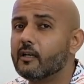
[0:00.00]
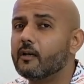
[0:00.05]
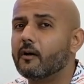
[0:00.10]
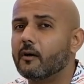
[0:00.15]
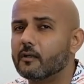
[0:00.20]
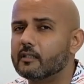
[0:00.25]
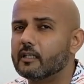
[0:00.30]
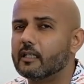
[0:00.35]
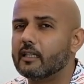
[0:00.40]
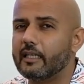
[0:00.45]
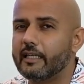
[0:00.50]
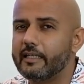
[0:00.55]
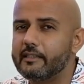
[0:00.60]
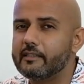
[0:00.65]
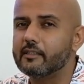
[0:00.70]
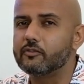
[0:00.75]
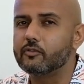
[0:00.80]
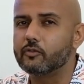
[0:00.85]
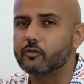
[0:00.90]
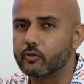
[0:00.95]
or the
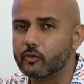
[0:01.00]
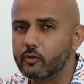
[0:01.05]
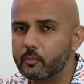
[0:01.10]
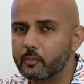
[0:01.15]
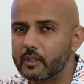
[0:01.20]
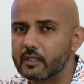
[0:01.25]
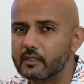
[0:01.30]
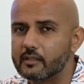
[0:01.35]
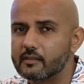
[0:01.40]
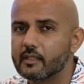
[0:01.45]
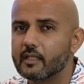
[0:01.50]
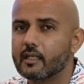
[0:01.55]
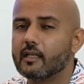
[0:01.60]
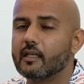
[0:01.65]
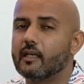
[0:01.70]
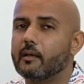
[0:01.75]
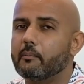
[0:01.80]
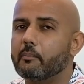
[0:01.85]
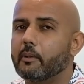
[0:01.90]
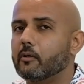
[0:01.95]
latest rumors
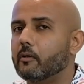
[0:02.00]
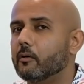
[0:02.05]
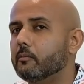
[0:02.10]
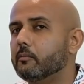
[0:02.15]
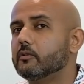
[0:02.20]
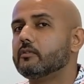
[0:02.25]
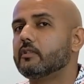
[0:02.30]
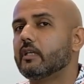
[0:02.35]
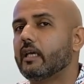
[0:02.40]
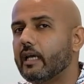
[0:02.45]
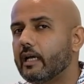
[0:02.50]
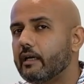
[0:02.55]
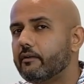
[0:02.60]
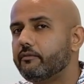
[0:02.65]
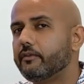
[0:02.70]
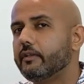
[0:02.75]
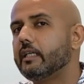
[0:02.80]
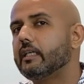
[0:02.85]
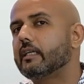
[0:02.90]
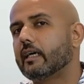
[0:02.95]
about almost
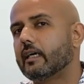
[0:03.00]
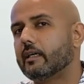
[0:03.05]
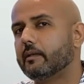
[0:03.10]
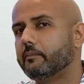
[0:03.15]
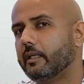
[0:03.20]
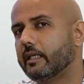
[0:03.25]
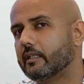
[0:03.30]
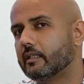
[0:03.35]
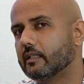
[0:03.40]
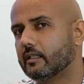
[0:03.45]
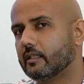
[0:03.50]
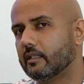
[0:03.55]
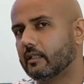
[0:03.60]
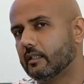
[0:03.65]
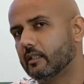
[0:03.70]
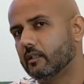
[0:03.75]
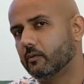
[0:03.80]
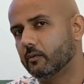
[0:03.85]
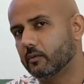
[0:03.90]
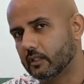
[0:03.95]
every car maker in
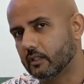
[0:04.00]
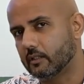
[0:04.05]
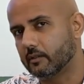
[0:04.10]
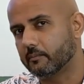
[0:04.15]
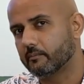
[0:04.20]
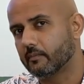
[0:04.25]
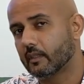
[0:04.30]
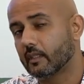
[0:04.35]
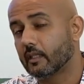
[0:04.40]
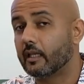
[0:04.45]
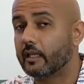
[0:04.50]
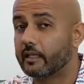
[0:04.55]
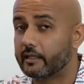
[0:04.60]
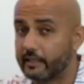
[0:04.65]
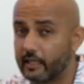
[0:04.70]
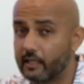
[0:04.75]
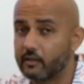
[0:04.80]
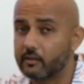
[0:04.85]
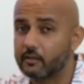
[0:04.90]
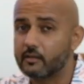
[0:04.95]
the world. And
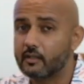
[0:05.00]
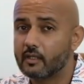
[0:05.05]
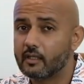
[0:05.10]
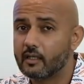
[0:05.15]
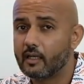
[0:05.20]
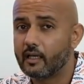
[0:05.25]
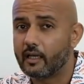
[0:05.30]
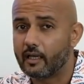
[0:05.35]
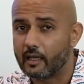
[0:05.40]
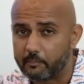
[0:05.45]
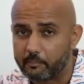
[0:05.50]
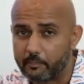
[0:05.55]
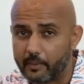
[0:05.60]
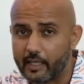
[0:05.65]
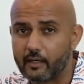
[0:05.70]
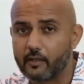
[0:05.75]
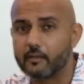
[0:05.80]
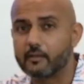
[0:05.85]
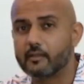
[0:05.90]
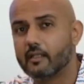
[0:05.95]
now
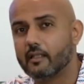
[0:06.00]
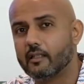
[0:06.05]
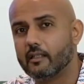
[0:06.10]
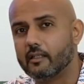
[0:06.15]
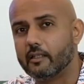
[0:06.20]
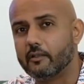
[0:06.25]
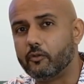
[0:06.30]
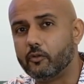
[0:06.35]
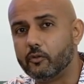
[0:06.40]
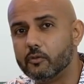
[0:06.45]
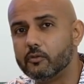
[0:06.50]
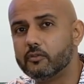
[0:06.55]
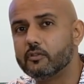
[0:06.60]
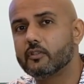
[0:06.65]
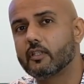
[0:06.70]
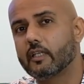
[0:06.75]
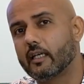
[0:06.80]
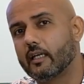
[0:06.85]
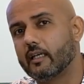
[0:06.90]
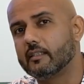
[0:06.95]
about the
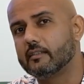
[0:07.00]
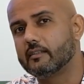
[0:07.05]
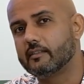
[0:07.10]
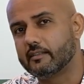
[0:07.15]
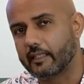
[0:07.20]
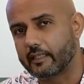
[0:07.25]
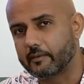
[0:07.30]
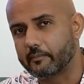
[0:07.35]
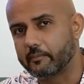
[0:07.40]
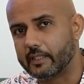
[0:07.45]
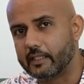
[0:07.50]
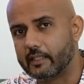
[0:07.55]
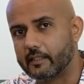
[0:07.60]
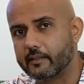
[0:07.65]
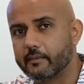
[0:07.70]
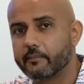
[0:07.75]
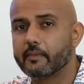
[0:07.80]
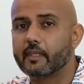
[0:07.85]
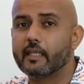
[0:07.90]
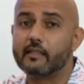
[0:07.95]
used cars segment.
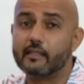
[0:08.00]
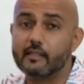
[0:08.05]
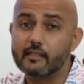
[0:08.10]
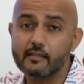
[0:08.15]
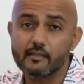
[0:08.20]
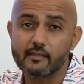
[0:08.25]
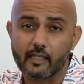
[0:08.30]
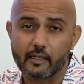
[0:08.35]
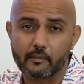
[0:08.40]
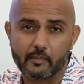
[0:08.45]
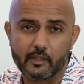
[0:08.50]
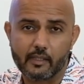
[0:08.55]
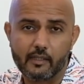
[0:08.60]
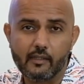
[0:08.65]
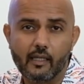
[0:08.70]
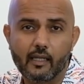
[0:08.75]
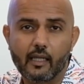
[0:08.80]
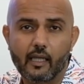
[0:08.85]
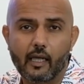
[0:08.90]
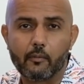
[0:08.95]
In this segment,
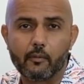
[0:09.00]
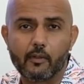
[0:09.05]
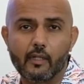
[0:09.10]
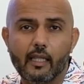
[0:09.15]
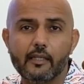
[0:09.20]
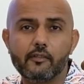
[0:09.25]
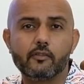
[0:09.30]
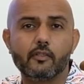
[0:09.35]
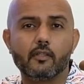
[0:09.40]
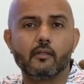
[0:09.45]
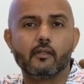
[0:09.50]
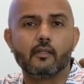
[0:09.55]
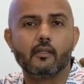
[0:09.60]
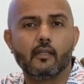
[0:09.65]
I would like to